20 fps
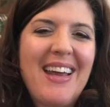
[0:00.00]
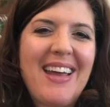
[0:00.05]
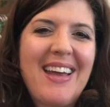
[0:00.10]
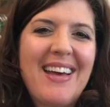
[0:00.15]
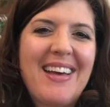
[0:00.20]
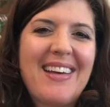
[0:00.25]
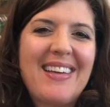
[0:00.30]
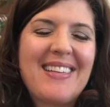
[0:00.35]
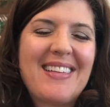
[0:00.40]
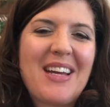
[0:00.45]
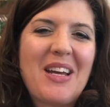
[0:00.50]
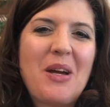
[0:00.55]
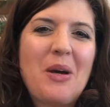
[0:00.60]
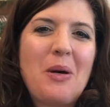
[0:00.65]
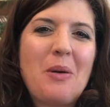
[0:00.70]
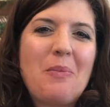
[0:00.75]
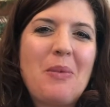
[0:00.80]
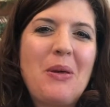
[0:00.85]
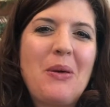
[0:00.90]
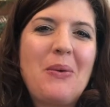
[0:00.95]
and I
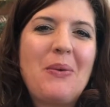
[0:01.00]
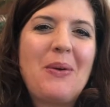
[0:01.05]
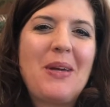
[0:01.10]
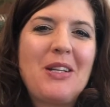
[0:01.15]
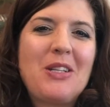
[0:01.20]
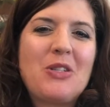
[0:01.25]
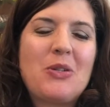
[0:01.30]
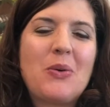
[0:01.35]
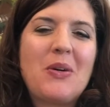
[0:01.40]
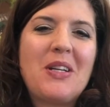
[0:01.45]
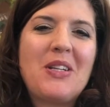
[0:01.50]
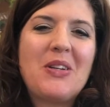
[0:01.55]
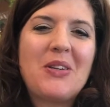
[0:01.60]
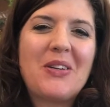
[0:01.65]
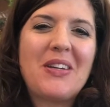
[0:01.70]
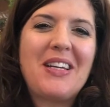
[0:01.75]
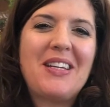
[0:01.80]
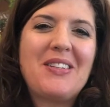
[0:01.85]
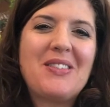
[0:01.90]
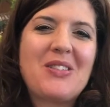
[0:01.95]
hope you enjoyed
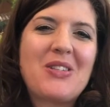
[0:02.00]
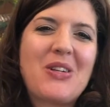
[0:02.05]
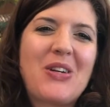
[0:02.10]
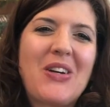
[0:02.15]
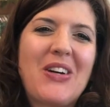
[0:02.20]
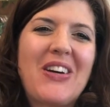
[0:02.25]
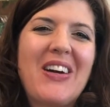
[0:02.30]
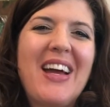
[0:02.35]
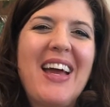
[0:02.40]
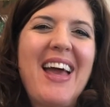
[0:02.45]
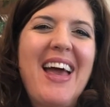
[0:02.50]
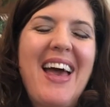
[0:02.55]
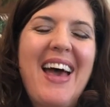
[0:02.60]
your Easter.